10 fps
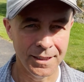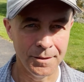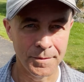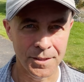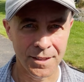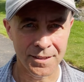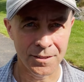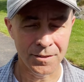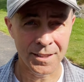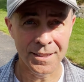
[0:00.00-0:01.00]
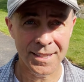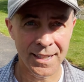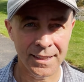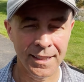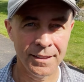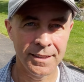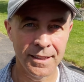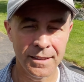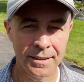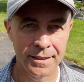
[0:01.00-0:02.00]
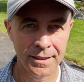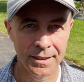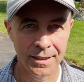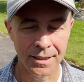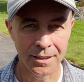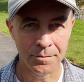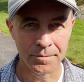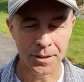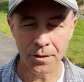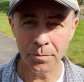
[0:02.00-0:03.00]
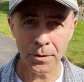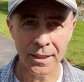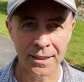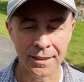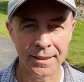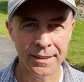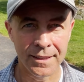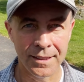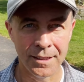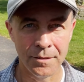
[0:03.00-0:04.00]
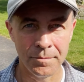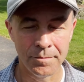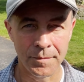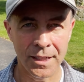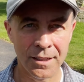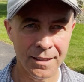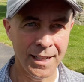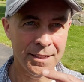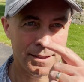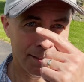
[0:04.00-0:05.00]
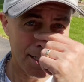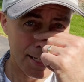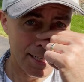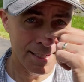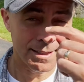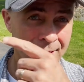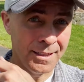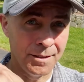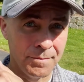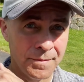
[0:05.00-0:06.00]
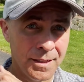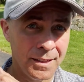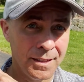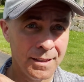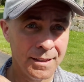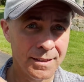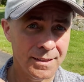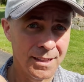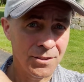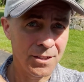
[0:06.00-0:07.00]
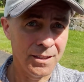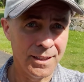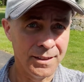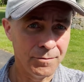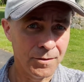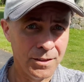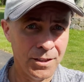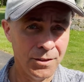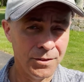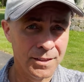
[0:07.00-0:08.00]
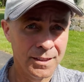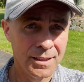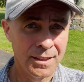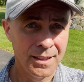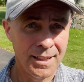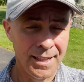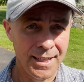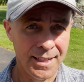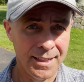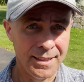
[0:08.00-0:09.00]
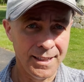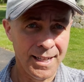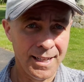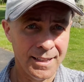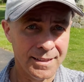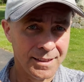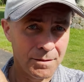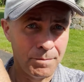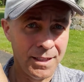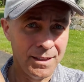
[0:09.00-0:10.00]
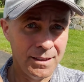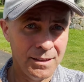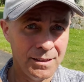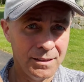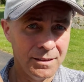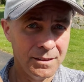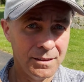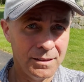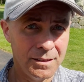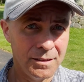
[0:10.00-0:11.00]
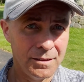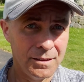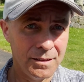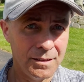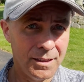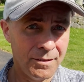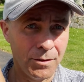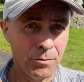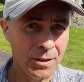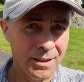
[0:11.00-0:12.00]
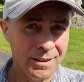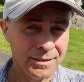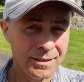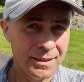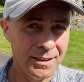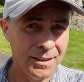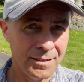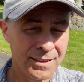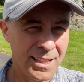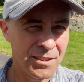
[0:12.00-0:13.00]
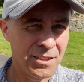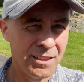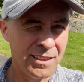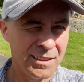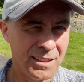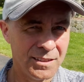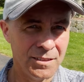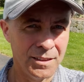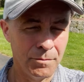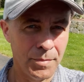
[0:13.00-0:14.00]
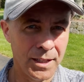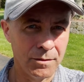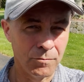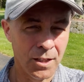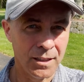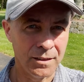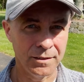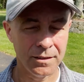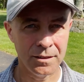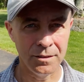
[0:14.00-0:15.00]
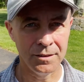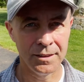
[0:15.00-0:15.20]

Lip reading: There's also Suntek out there. They're all pretty good. My car actually has Scotchguard on the front nose, and it has Xpel everywhere else. Scotchguard is also on the bottom rockers too,